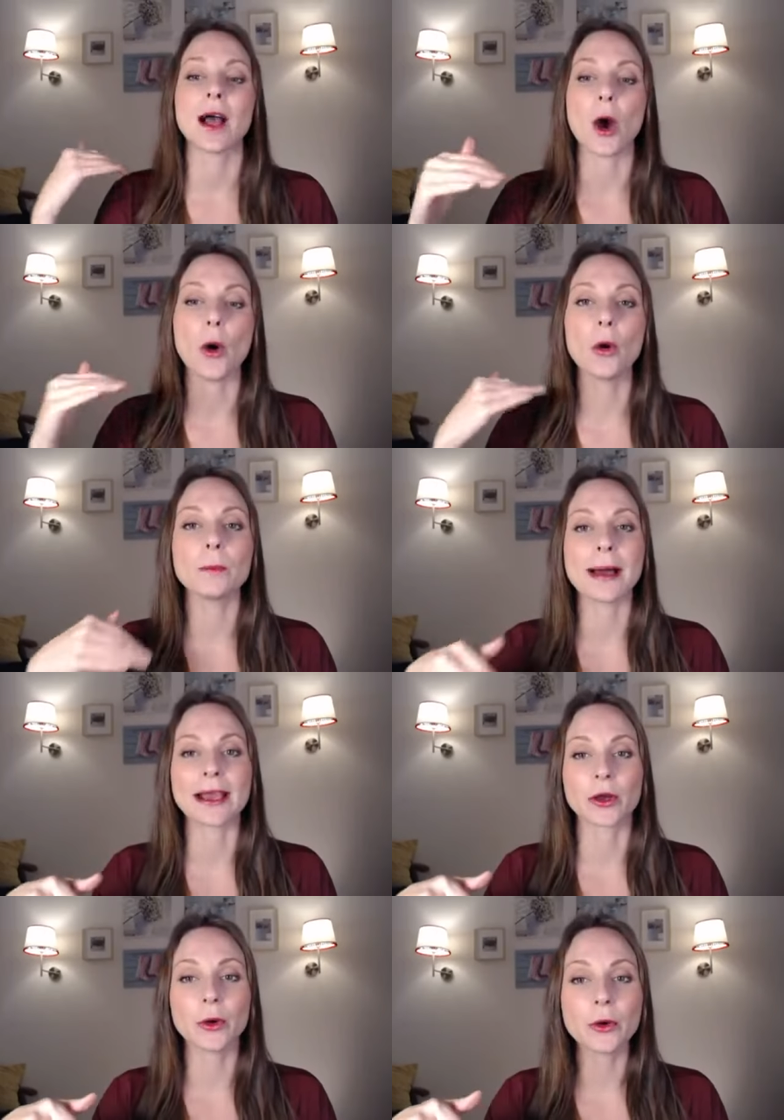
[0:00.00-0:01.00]
all my
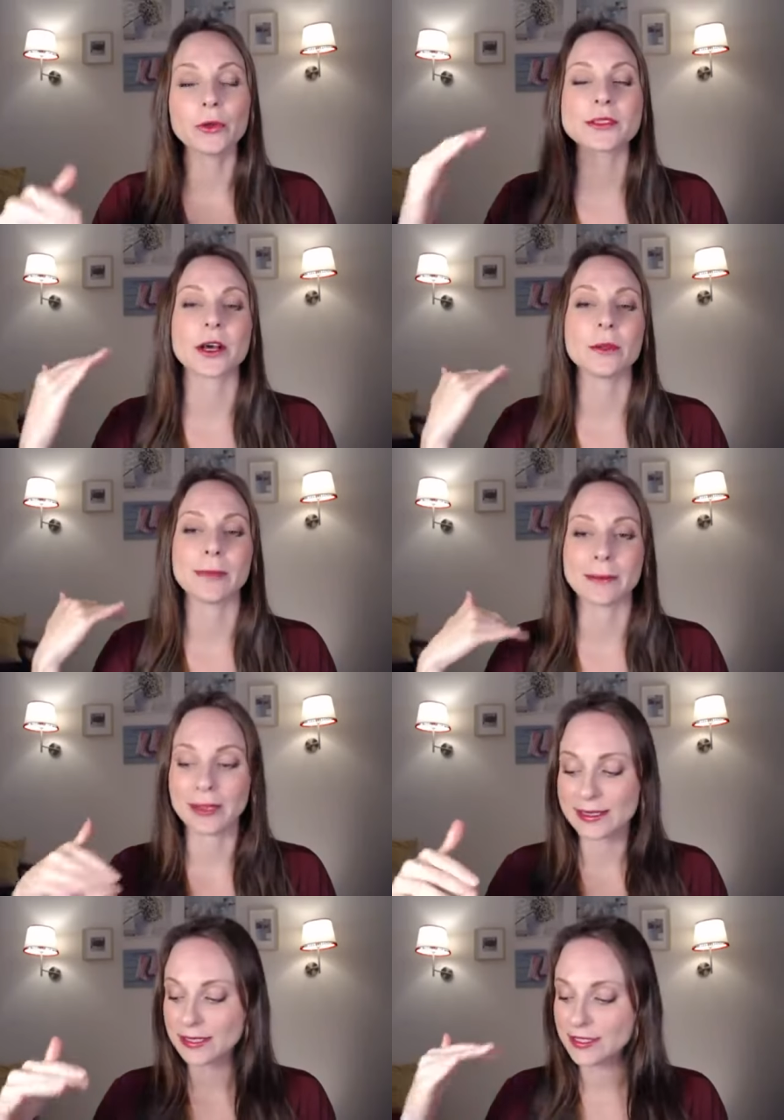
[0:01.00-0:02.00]
calls, all my
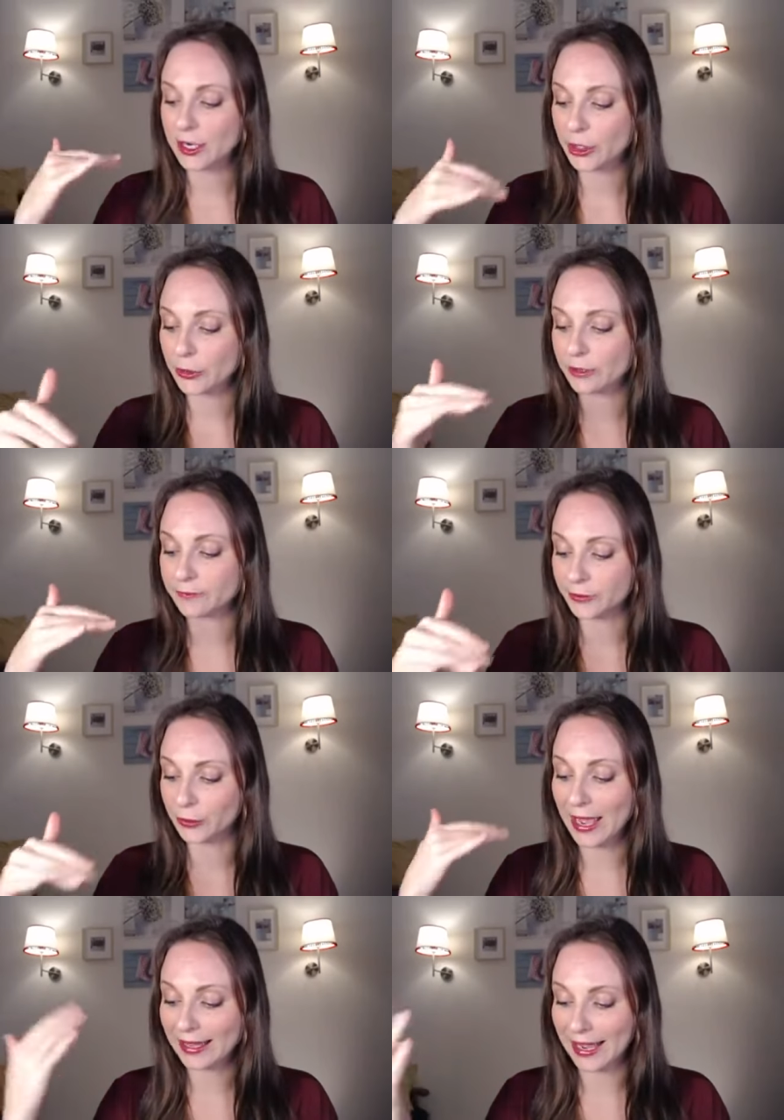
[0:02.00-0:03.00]
meetings are going through
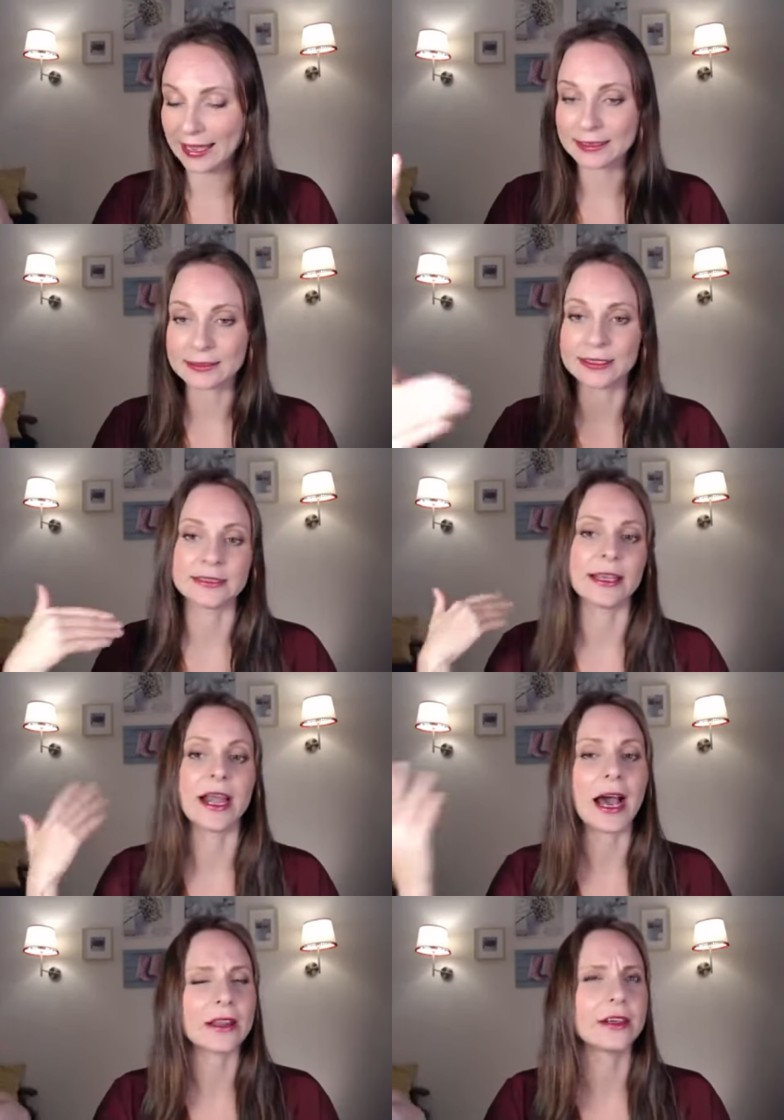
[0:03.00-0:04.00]
a Calendly, and
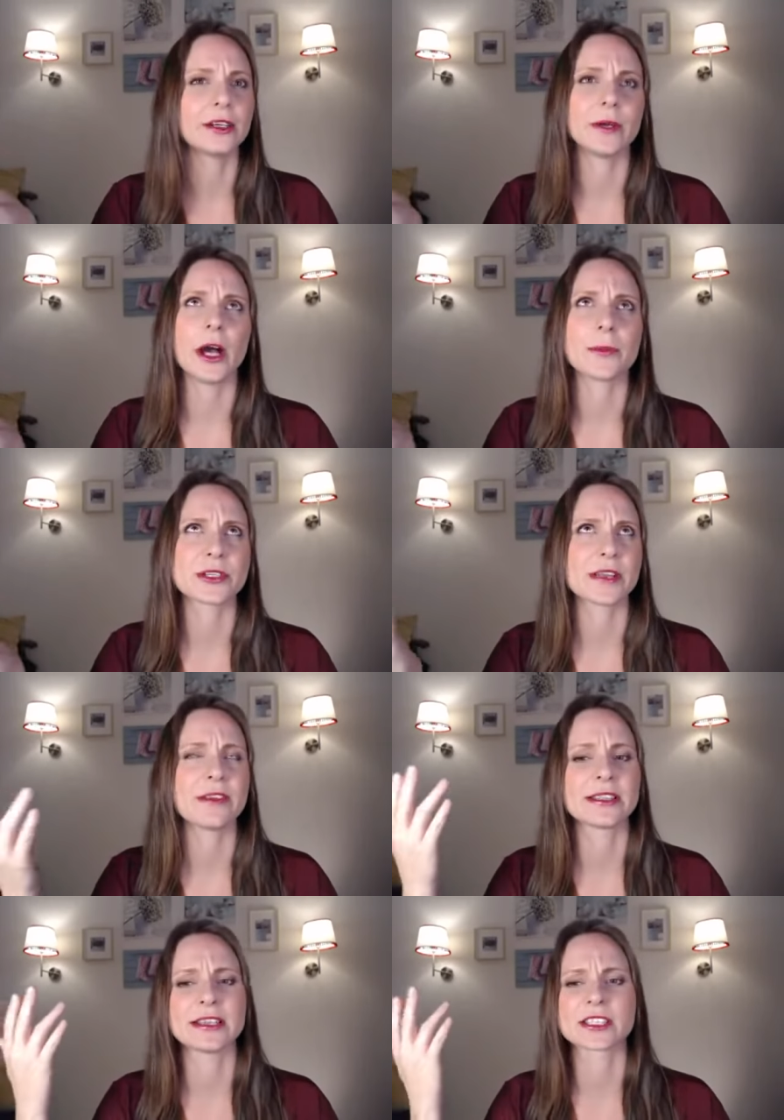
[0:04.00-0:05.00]
there are other options. I
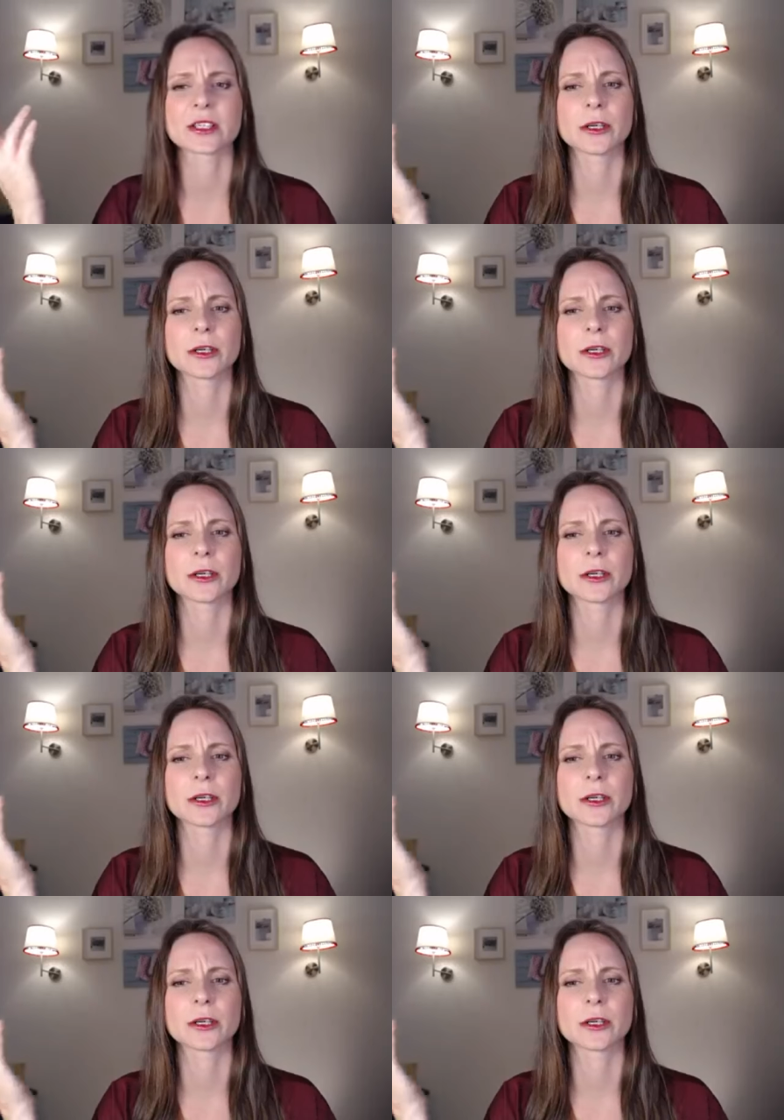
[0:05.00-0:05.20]
think there's